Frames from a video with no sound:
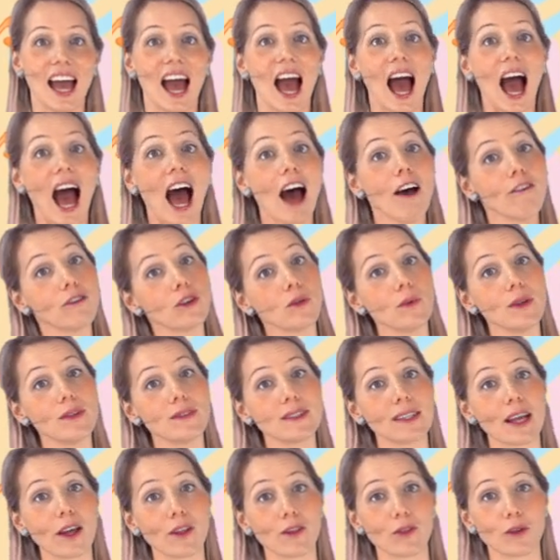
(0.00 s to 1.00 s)
After we've
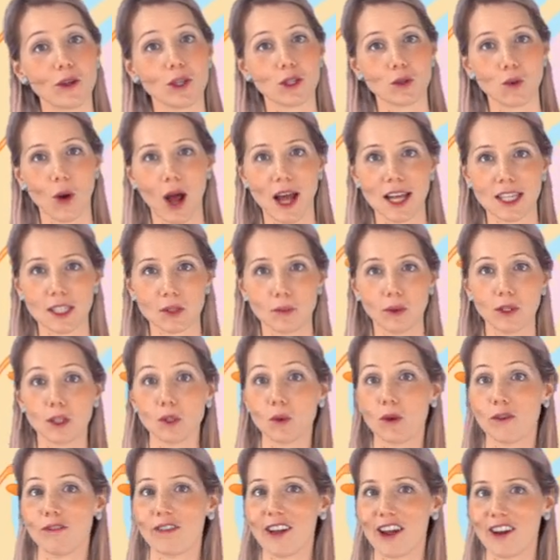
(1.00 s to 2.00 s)
sung through twice, we'll do
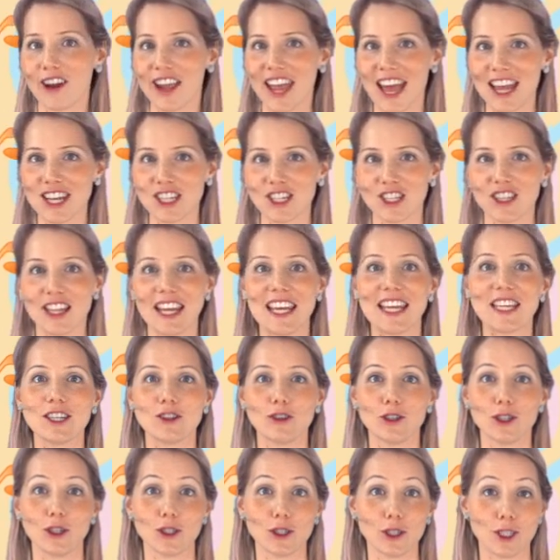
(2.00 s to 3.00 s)
a variation that
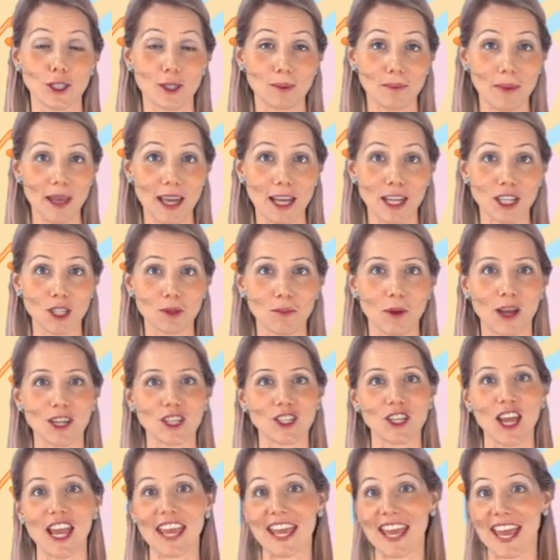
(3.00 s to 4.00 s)
introduces pitch by
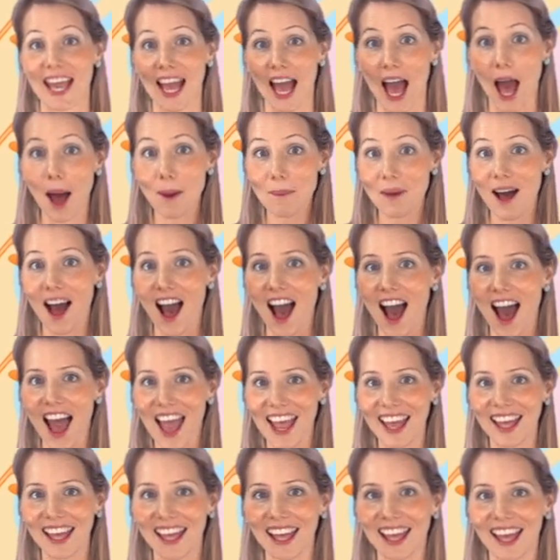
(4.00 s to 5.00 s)
shaking up high
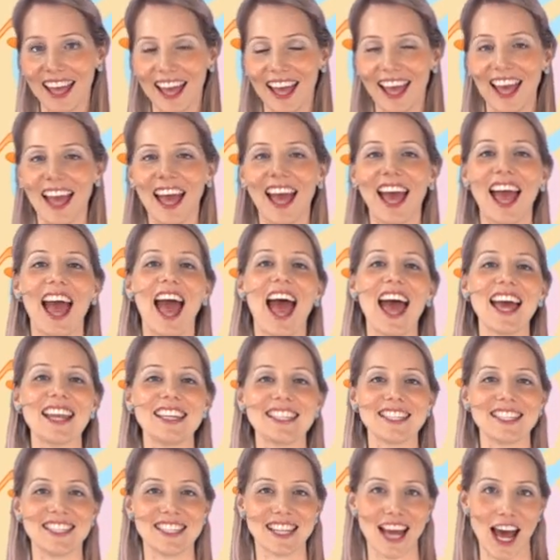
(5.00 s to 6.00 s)

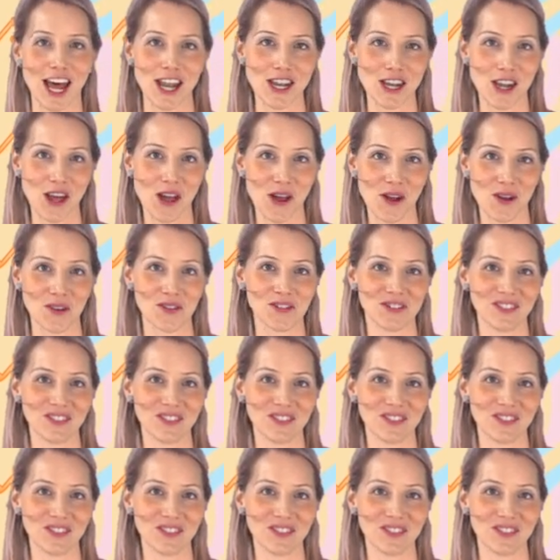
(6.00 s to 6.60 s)
and down low.